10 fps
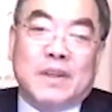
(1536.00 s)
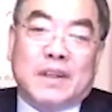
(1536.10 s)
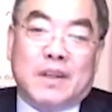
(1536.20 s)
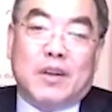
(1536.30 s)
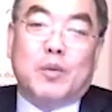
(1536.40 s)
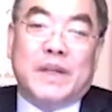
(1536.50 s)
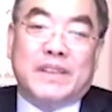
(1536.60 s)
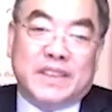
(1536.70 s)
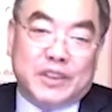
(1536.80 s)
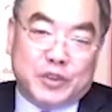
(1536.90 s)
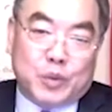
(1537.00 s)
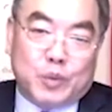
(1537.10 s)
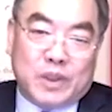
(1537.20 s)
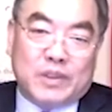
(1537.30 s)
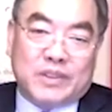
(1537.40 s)
globalization
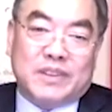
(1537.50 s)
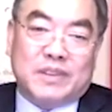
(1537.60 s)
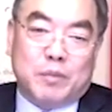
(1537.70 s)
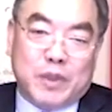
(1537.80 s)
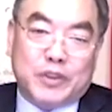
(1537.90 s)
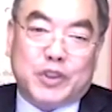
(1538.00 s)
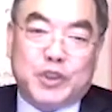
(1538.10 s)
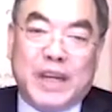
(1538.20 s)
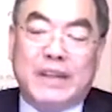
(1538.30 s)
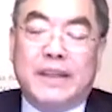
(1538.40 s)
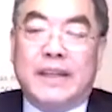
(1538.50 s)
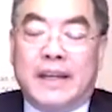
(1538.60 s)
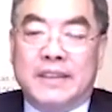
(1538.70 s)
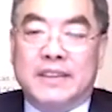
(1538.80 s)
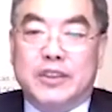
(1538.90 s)
world, both China
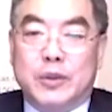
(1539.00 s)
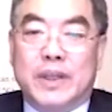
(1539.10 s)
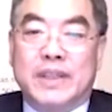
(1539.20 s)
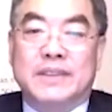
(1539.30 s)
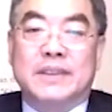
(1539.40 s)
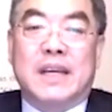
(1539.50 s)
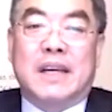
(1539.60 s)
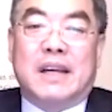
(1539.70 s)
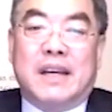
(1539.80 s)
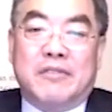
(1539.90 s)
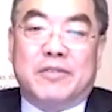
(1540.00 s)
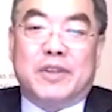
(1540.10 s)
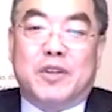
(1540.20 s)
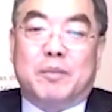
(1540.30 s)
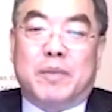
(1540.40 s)
and the US have
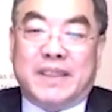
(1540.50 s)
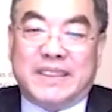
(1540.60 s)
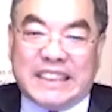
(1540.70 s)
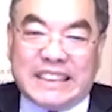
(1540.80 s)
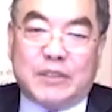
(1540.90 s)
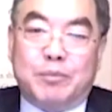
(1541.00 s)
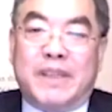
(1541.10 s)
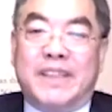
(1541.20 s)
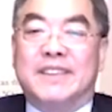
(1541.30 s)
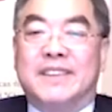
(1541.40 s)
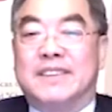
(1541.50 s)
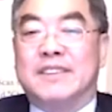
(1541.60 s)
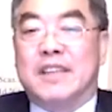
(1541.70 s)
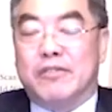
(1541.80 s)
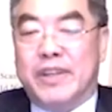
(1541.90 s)
participated
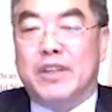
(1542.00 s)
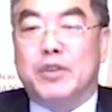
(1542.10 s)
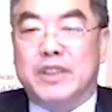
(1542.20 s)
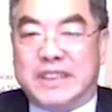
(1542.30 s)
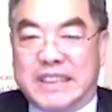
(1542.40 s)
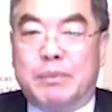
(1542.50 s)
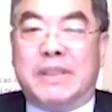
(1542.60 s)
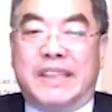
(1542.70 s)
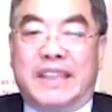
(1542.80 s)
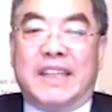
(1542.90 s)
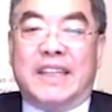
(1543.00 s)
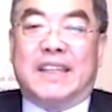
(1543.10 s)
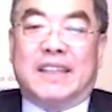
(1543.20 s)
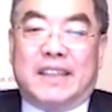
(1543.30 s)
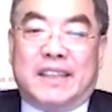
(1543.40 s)
very deeply
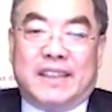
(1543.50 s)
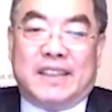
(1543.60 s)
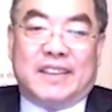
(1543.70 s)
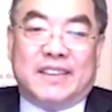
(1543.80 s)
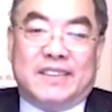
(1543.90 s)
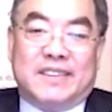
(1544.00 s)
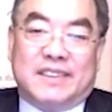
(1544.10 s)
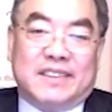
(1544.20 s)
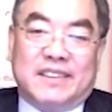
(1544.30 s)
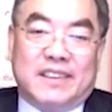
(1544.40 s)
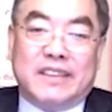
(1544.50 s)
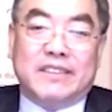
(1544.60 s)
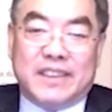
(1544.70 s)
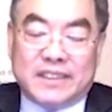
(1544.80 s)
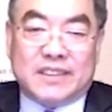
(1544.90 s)
and in
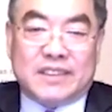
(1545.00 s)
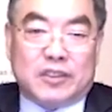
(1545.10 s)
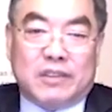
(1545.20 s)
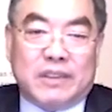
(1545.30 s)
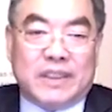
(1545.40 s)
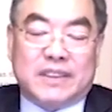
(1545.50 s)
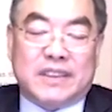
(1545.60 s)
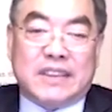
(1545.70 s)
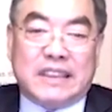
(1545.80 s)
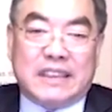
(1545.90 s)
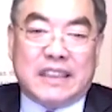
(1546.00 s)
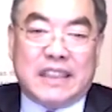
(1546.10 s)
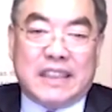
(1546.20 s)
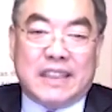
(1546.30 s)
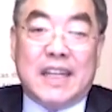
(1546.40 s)
this. So it's
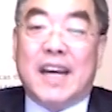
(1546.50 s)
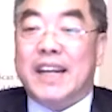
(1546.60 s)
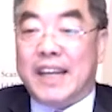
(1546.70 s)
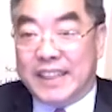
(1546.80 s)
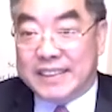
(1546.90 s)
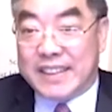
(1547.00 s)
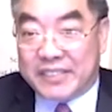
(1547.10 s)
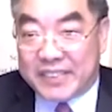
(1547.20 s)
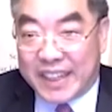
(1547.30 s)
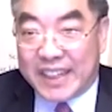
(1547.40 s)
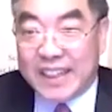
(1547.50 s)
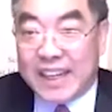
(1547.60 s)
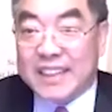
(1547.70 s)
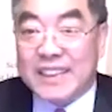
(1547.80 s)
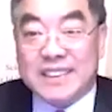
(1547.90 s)
not an easy thing,
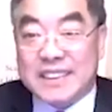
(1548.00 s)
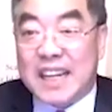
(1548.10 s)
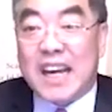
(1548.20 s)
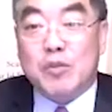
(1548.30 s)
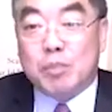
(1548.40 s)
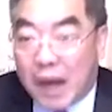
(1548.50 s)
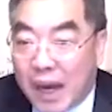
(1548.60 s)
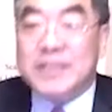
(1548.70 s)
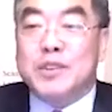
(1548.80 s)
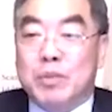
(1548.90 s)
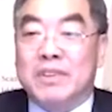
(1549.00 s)
and it's not possible